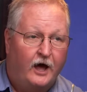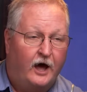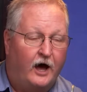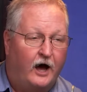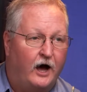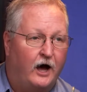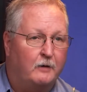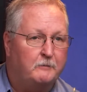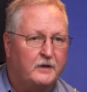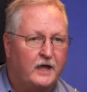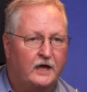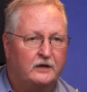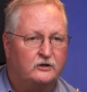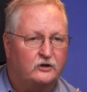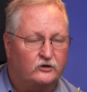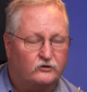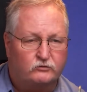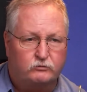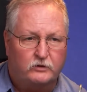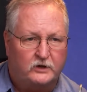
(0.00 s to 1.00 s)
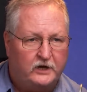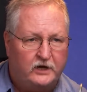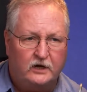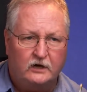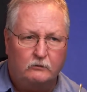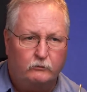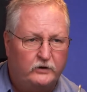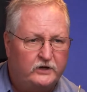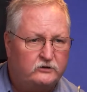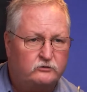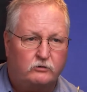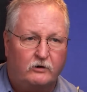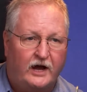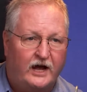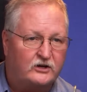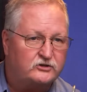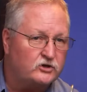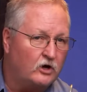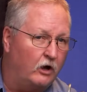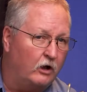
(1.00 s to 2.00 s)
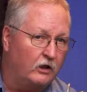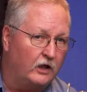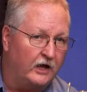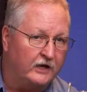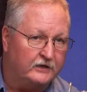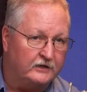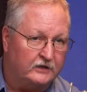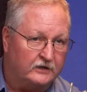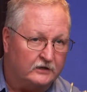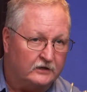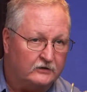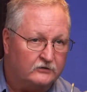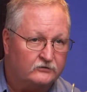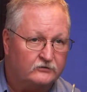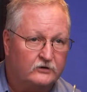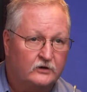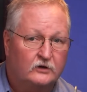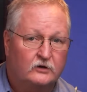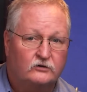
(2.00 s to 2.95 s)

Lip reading: because here we trash all ideas.